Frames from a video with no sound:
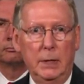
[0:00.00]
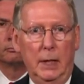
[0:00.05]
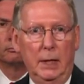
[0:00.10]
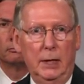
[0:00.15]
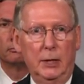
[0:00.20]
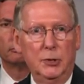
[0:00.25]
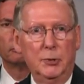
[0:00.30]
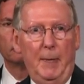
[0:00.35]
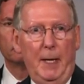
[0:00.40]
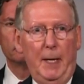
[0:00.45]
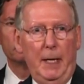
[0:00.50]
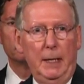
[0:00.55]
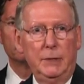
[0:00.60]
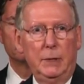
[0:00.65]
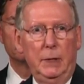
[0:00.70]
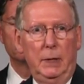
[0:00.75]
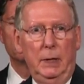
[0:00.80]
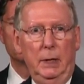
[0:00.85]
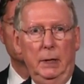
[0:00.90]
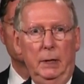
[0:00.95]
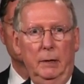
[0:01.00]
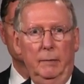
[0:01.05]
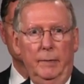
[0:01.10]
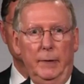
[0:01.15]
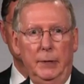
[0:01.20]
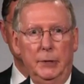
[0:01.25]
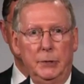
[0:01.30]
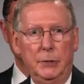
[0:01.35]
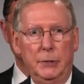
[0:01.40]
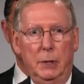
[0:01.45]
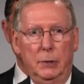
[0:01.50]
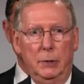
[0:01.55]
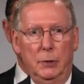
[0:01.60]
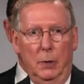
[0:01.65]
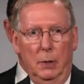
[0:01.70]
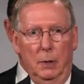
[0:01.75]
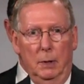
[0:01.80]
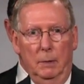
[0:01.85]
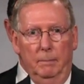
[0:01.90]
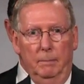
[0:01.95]
take us past the end of his
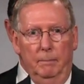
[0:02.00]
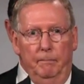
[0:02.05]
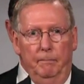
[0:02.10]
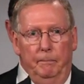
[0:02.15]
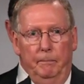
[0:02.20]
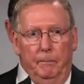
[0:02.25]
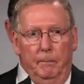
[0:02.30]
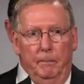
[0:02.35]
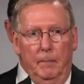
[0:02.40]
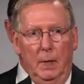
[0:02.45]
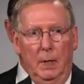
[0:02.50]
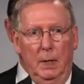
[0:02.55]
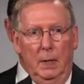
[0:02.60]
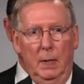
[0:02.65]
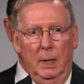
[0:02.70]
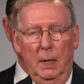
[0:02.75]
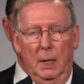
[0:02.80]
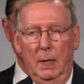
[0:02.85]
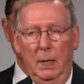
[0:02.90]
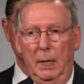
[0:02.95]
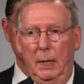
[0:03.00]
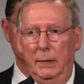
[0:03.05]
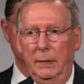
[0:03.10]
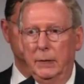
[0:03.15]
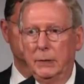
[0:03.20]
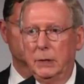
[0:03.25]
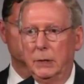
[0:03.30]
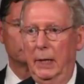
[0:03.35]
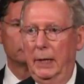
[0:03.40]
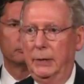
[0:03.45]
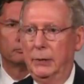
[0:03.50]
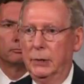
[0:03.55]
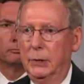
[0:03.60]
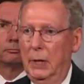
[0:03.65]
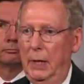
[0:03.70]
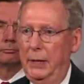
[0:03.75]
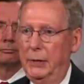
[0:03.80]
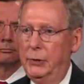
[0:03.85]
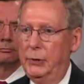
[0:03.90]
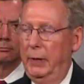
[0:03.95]
term. In this
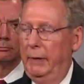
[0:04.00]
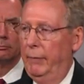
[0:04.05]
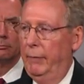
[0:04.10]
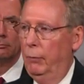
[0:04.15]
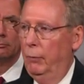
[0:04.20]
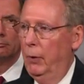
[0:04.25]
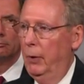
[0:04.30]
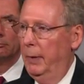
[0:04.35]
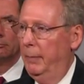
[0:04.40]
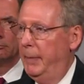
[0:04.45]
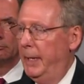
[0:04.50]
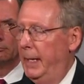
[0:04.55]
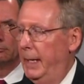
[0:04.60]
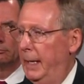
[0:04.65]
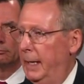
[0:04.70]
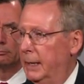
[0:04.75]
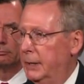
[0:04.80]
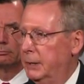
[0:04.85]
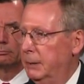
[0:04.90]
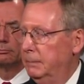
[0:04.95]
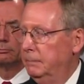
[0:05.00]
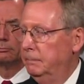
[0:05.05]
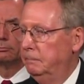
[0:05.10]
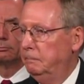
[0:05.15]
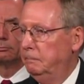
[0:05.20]
legislation, if it were to pass,